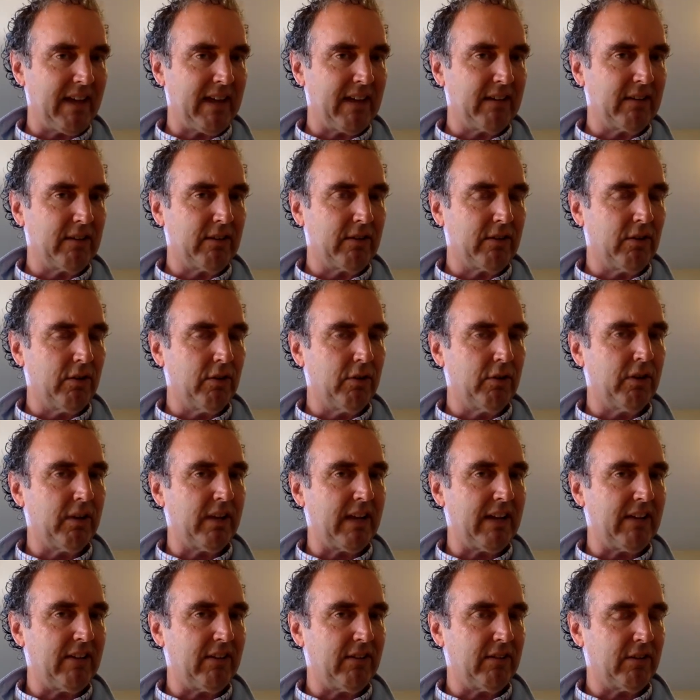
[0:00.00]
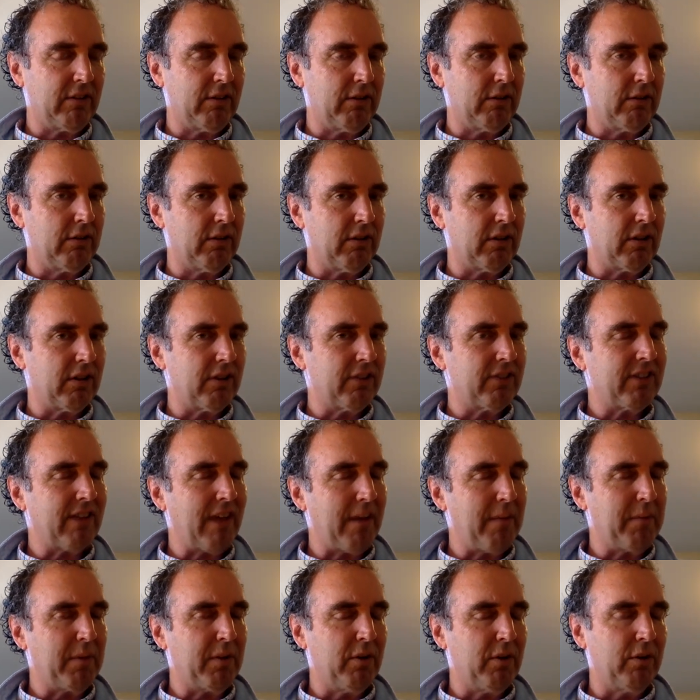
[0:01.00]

and Google, Ed, Google some